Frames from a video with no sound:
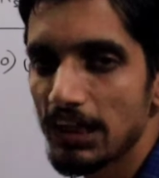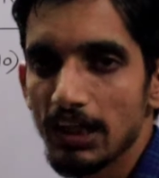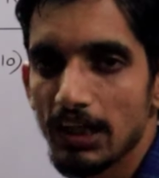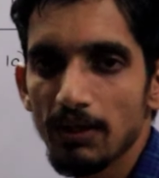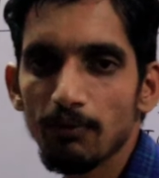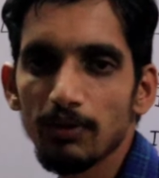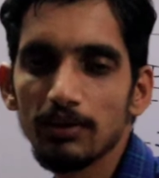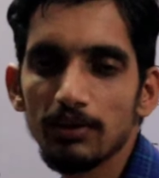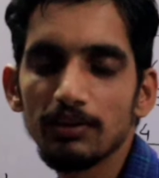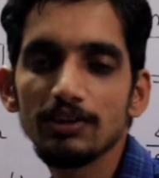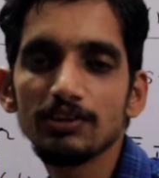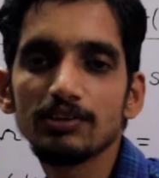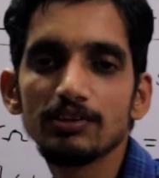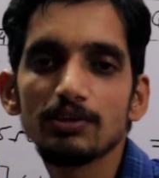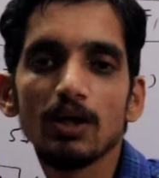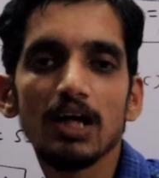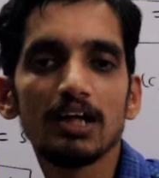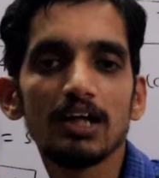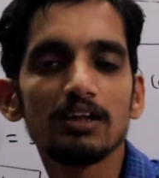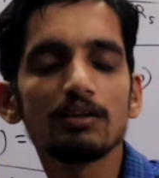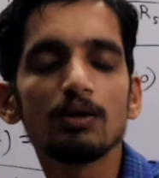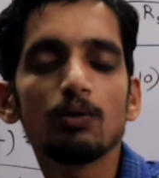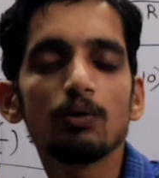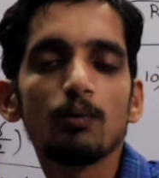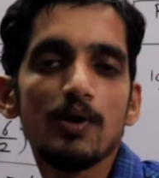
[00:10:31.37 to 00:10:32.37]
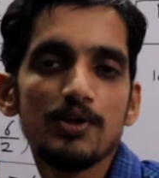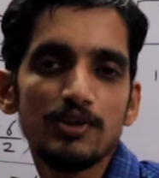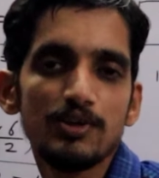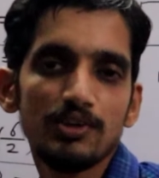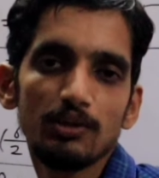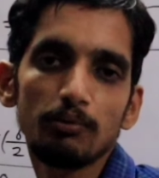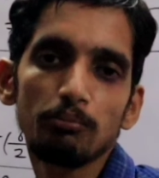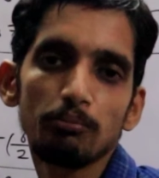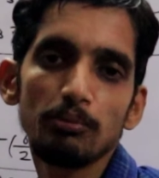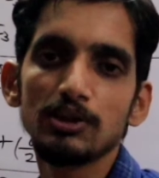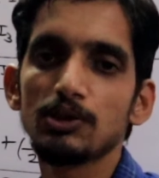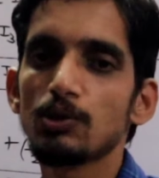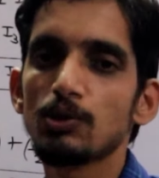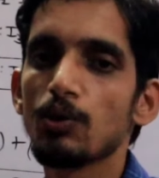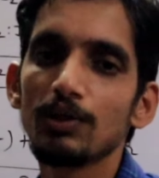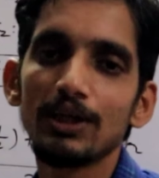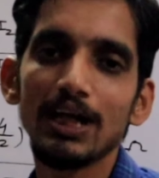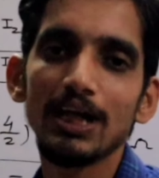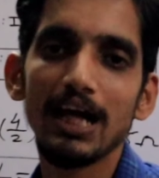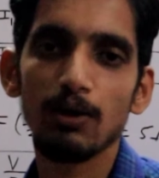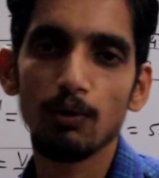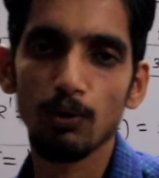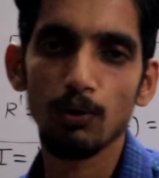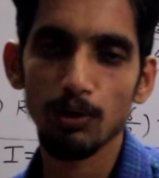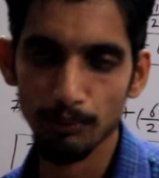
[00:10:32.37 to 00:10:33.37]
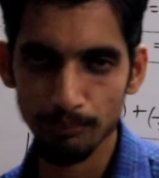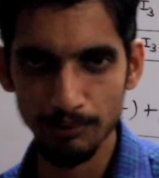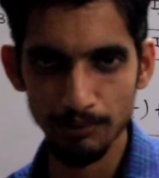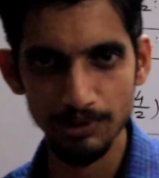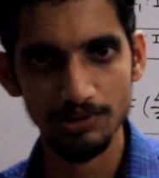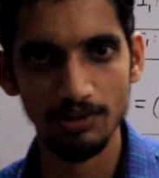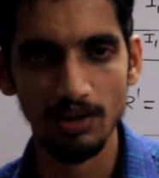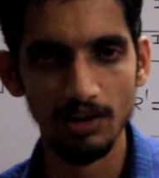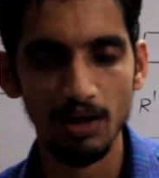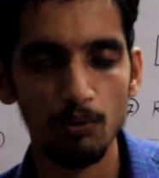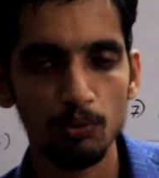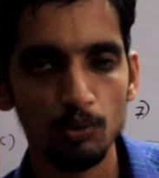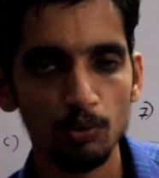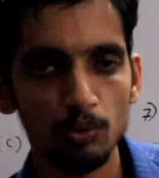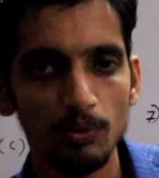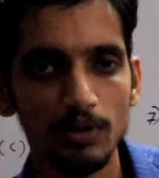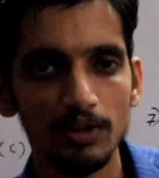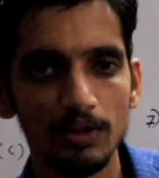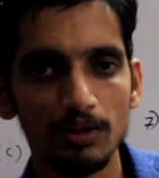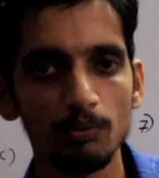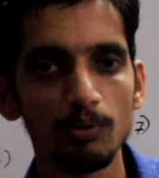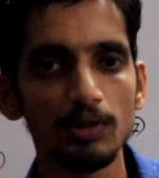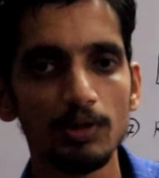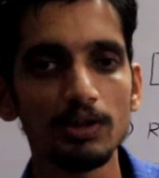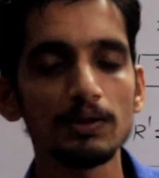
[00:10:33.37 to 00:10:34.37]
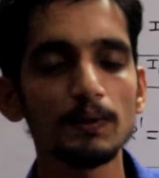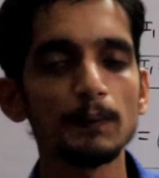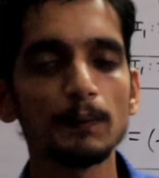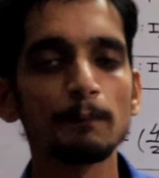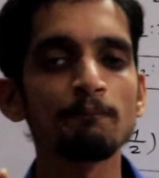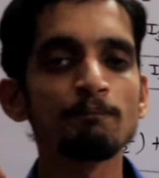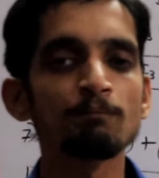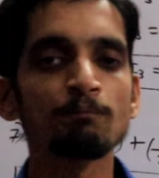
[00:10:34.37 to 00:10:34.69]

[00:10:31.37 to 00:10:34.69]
11, these are the questions based on galvanometer, how to convert